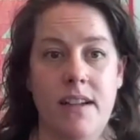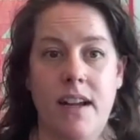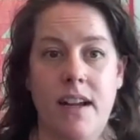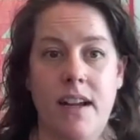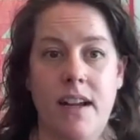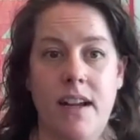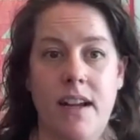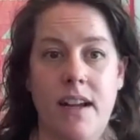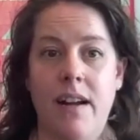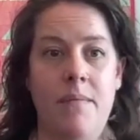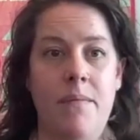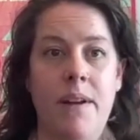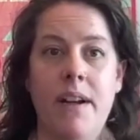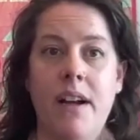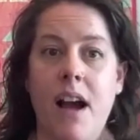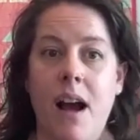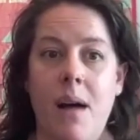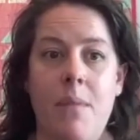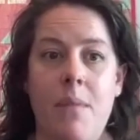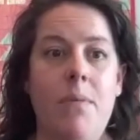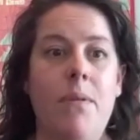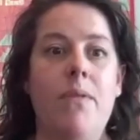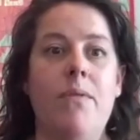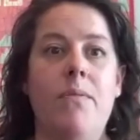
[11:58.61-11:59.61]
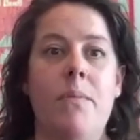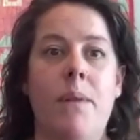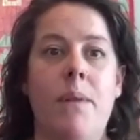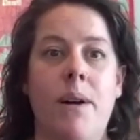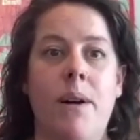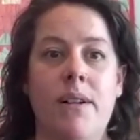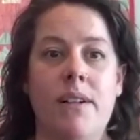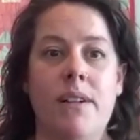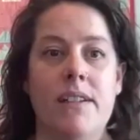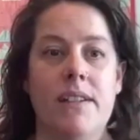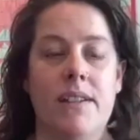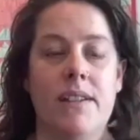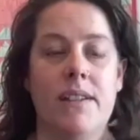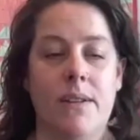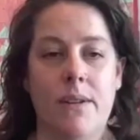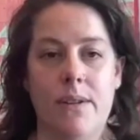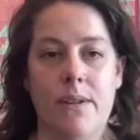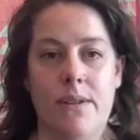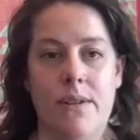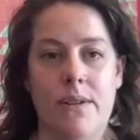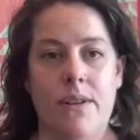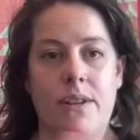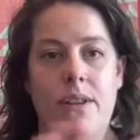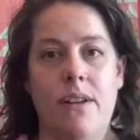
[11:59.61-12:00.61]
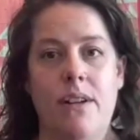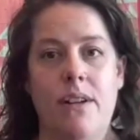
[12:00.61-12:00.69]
a cup of milk. So those